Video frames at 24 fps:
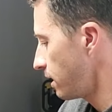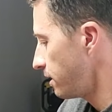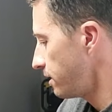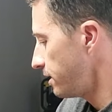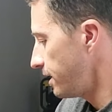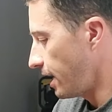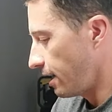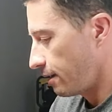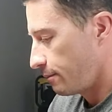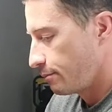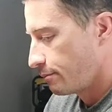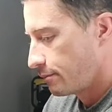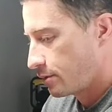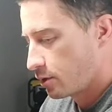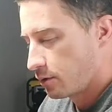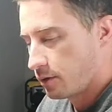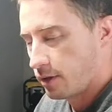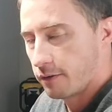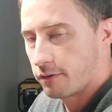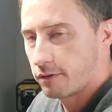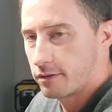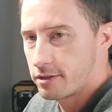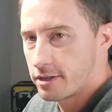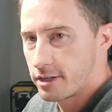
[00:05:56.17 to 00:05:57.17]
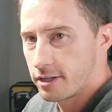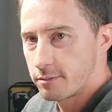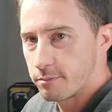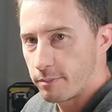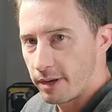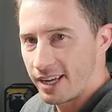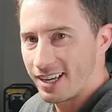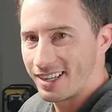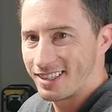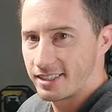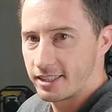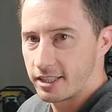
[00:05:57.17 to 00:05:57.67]
Yeah, so differences
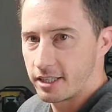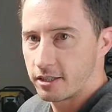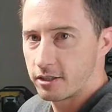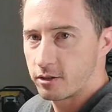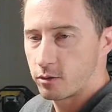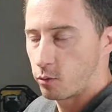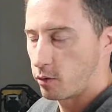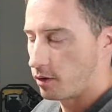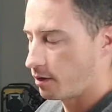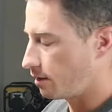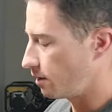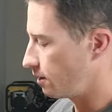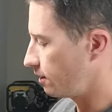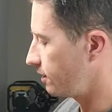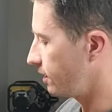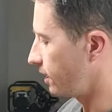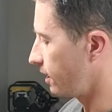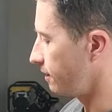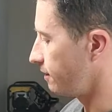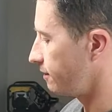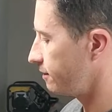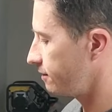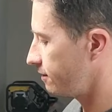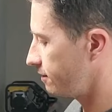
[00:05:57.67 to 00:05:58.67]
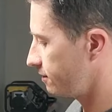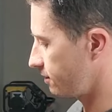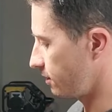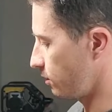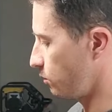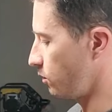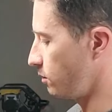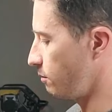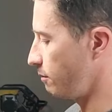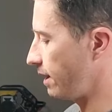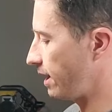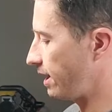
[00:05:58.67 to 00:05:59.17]
may exist with your gun.
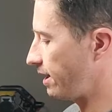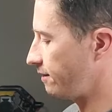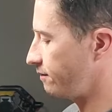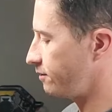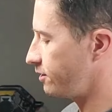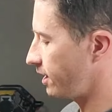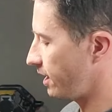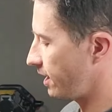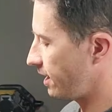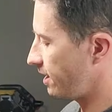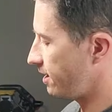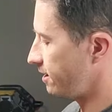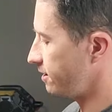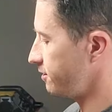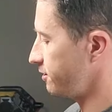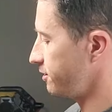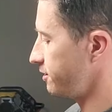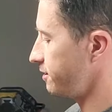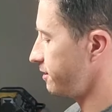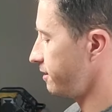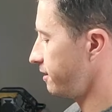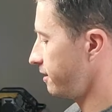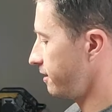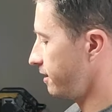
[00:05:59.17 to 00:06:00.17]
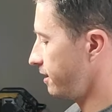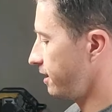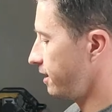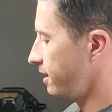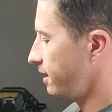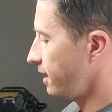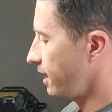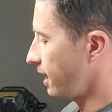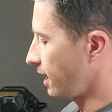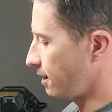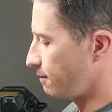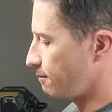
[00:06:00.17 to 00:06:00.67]
Someone may have changed
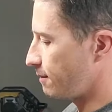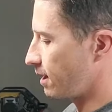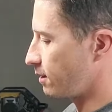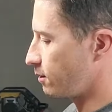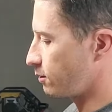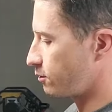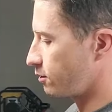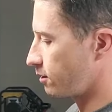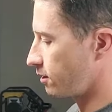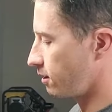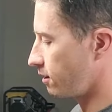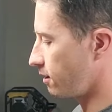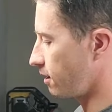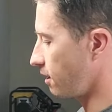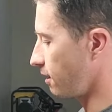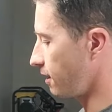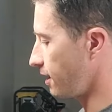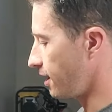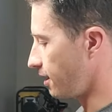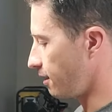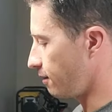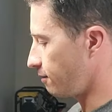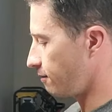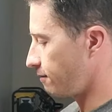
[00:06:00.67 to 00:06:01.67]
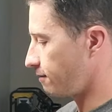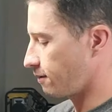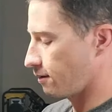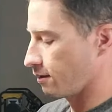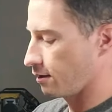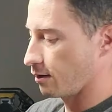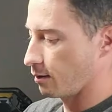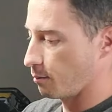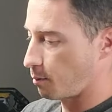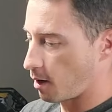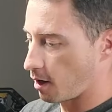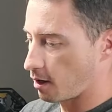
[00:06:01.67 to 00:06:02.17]
a metal trigger guard out
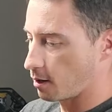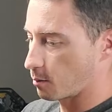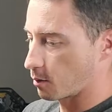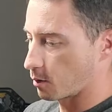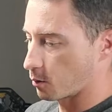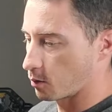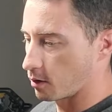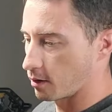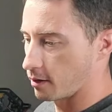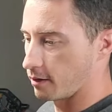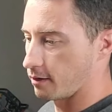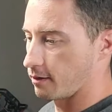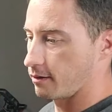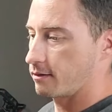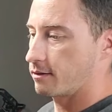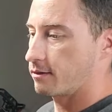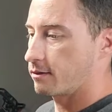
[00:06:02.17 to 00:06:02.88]
for a polymer one